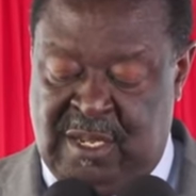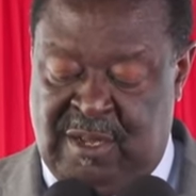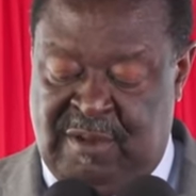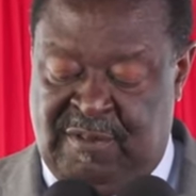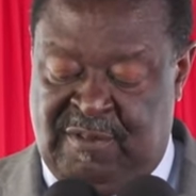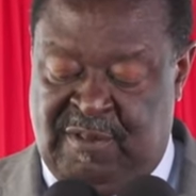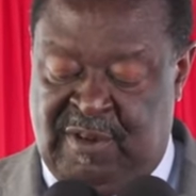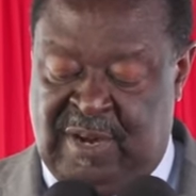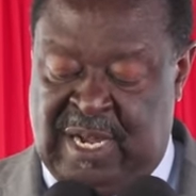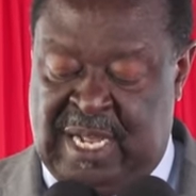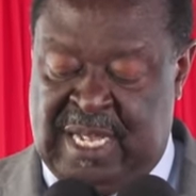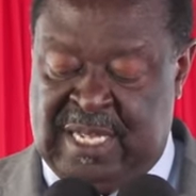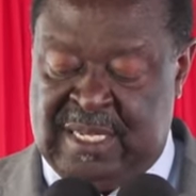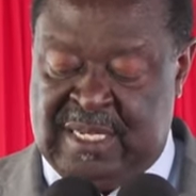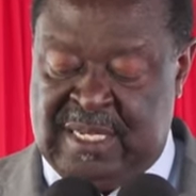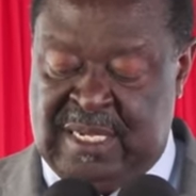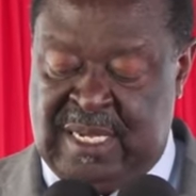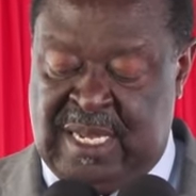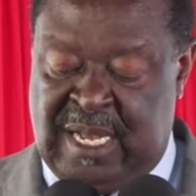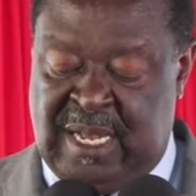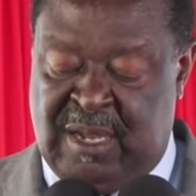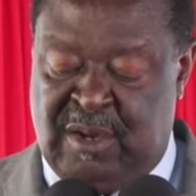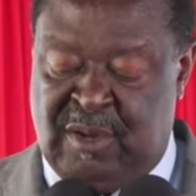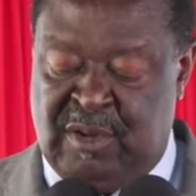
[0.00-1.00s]
for us
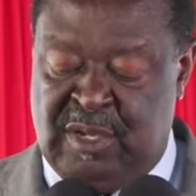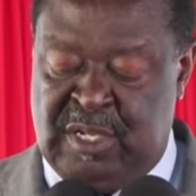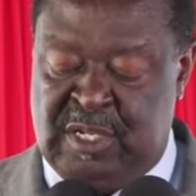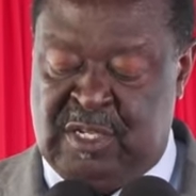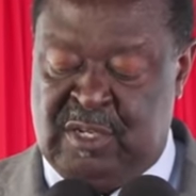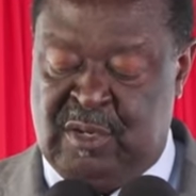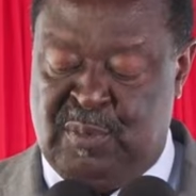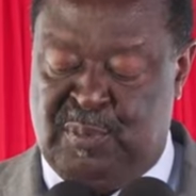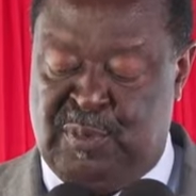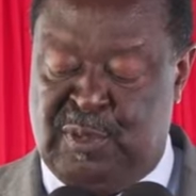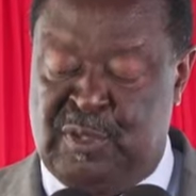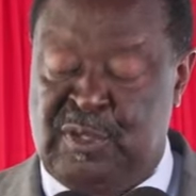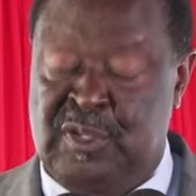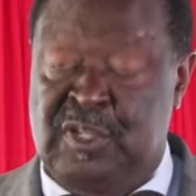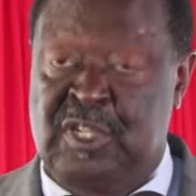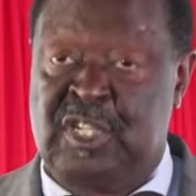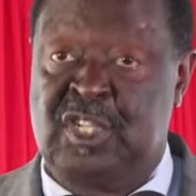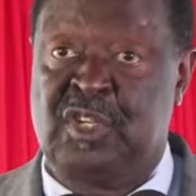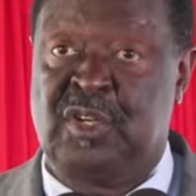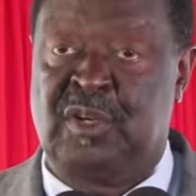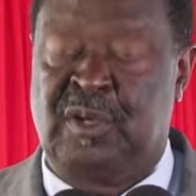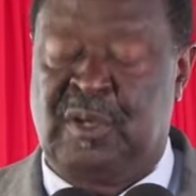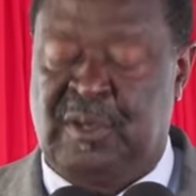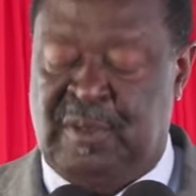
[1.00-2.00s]
now is to
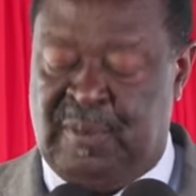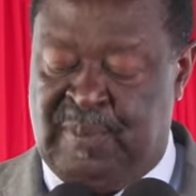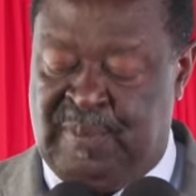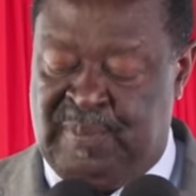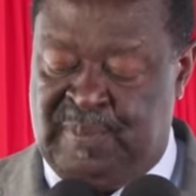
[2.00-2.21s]
position